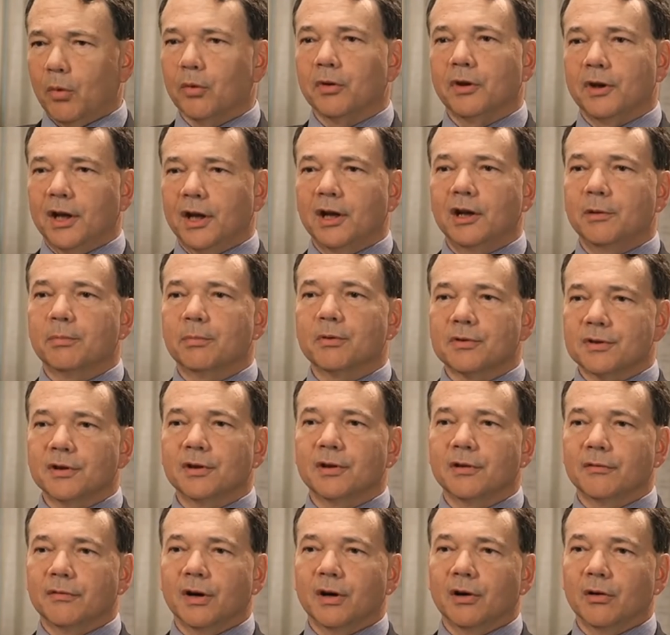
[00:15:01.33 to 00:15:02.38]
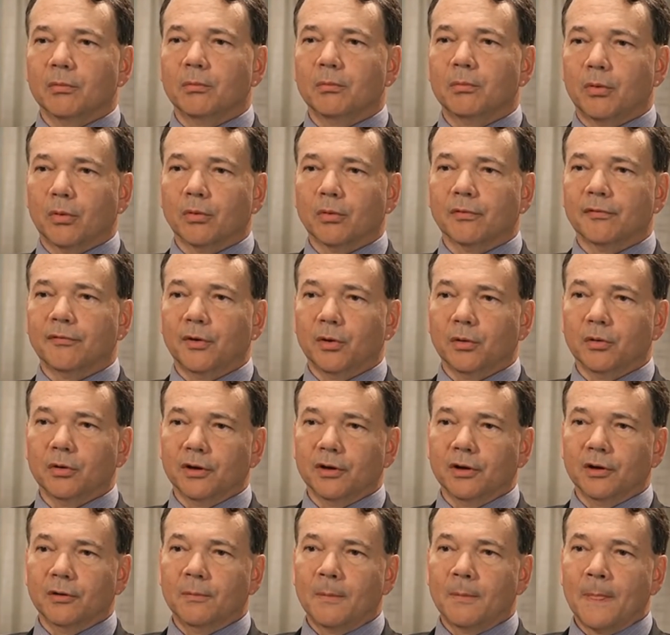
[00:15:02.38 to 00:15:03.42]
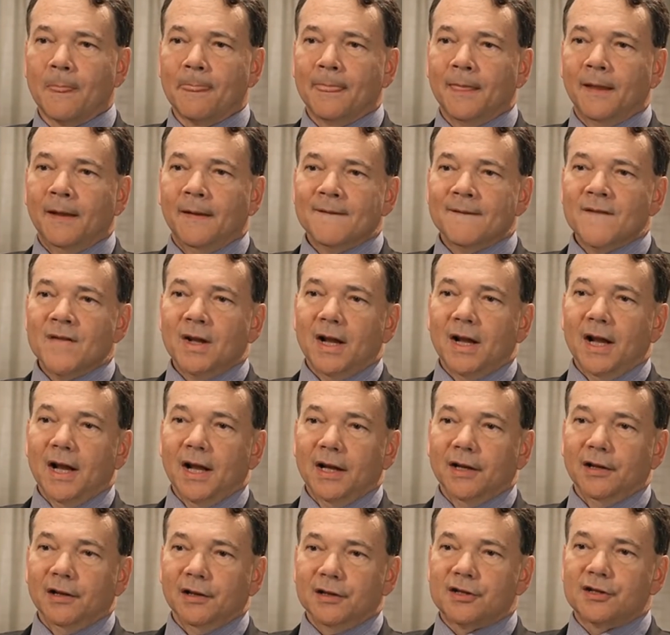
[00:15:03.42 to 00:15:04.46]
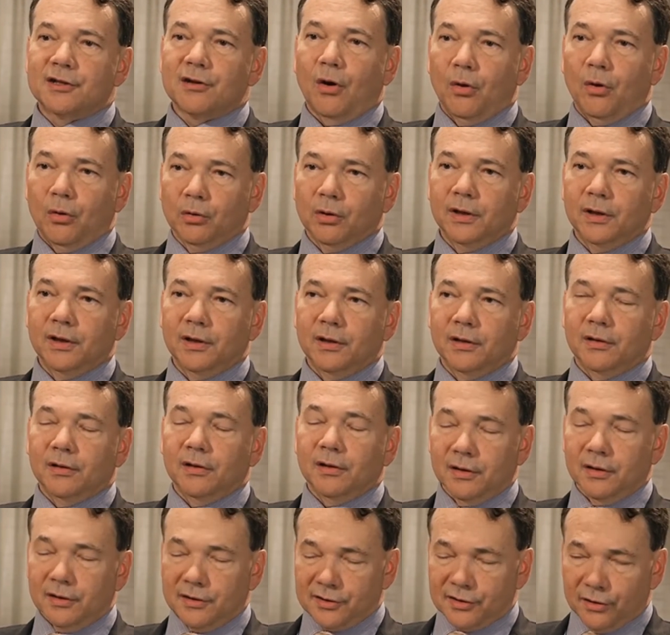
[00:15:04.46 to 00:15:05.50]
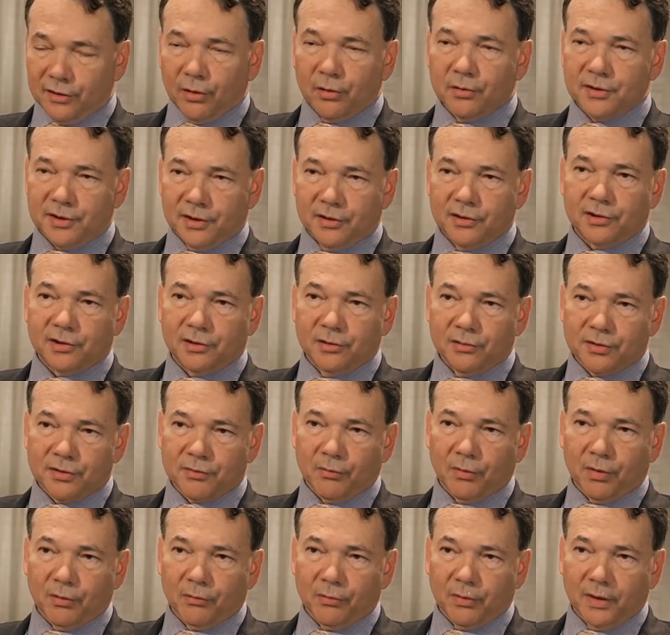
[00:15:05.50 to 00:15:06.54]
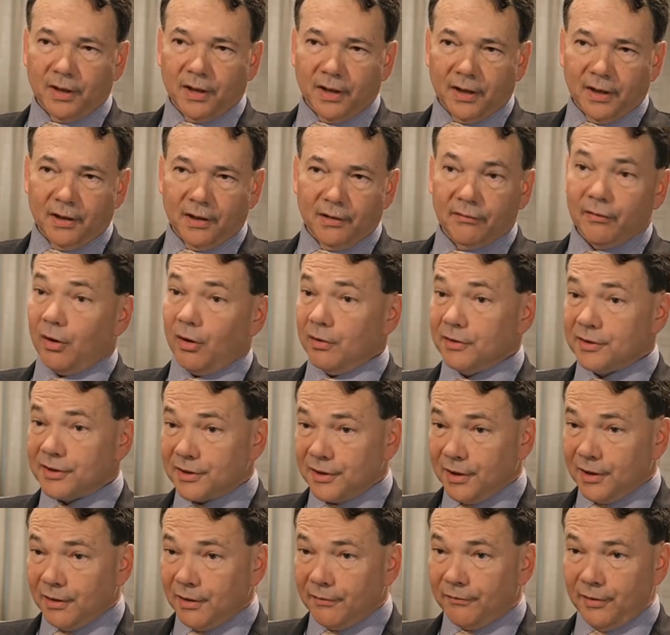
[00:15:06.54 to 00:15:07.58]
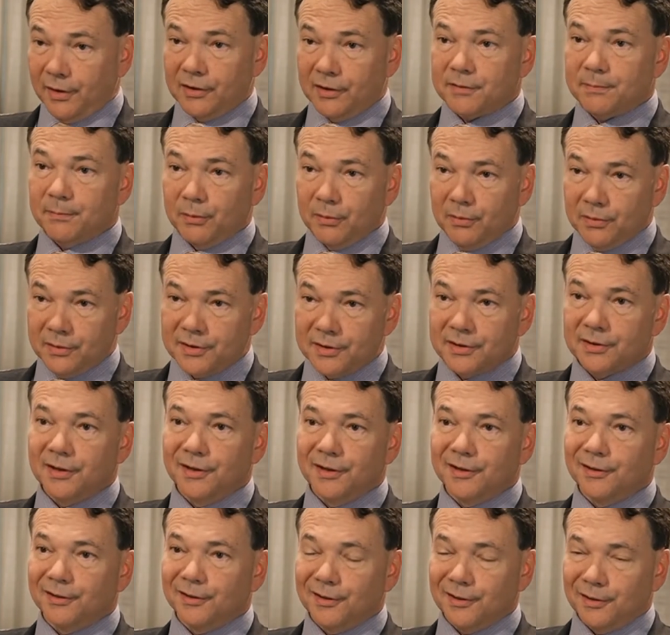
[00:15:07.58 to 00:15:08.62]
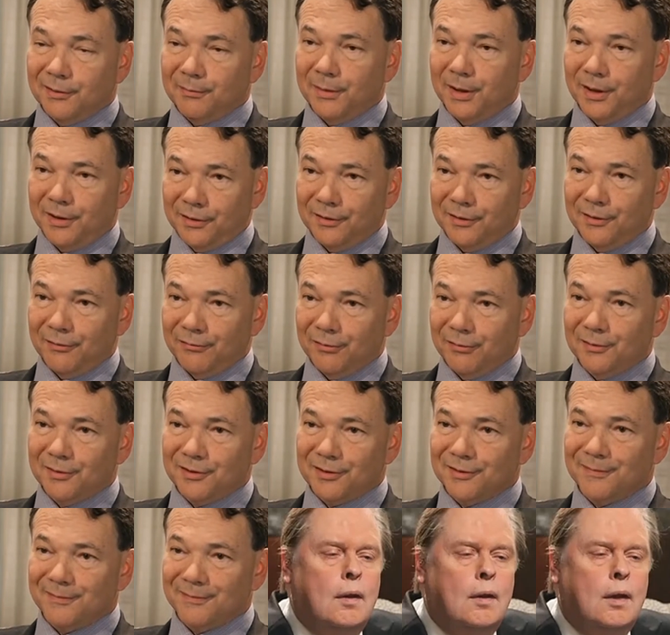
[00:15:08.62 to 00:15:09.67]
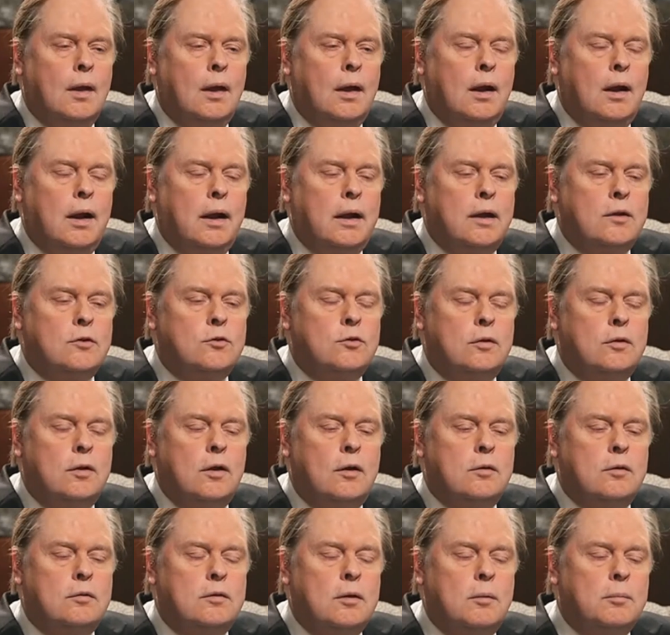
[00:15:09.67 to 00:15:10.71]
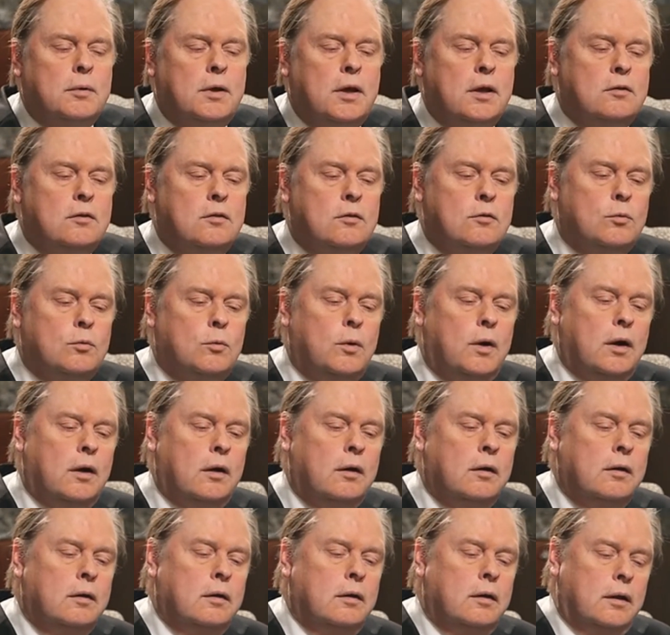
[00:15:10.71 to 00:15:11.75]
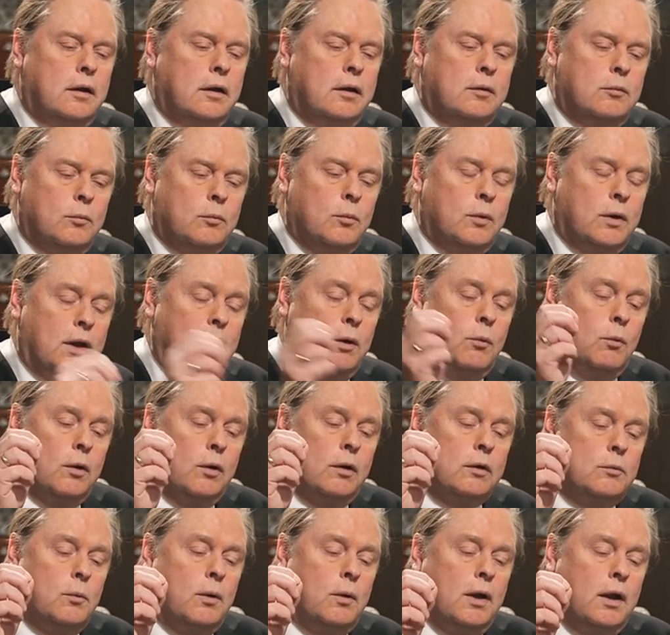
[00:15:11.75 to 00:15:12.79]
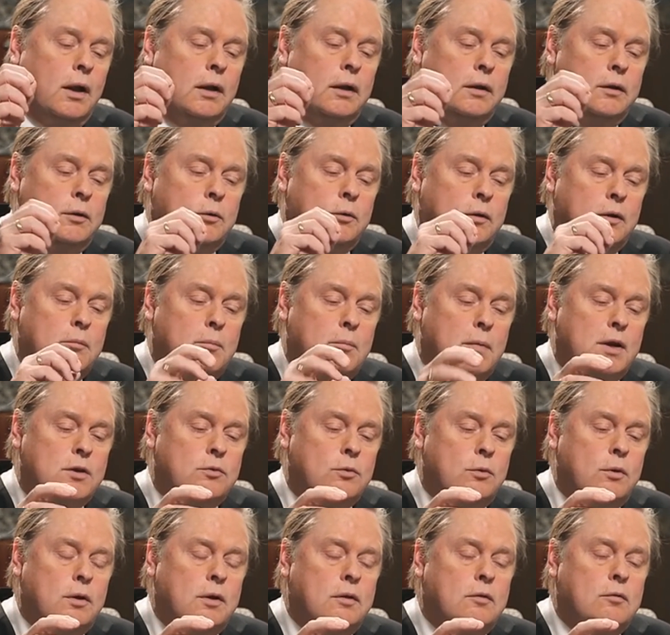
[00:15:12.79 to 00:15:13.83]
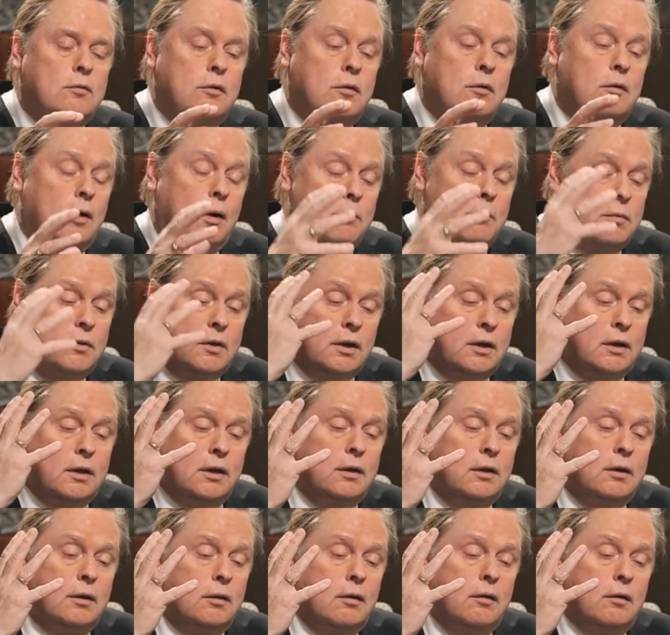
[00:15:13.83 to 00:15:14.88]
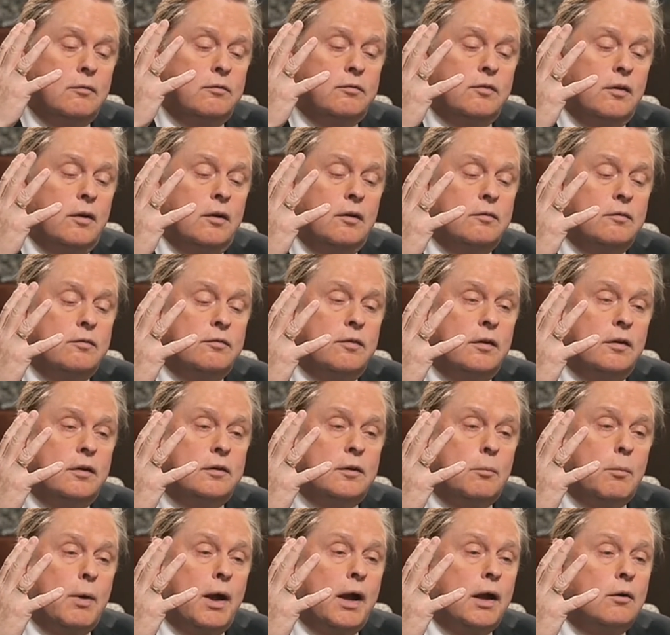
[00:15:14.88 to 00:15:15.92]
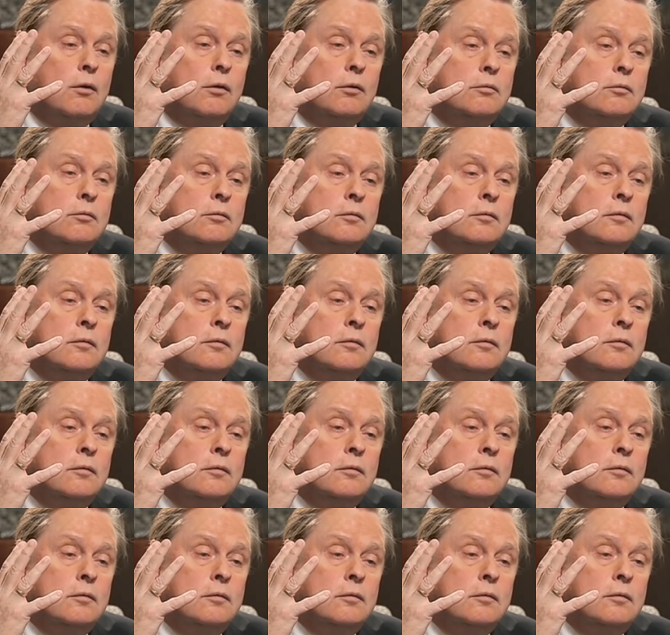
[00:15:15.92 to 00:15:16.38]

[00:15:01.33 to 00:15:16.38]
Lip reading: than 80% of our portfolio. And it's those issues where we have on-staff experts and can make a difference. And I guess there are some cases where it really worked well and you can measure it. I'm thinking of tobacco.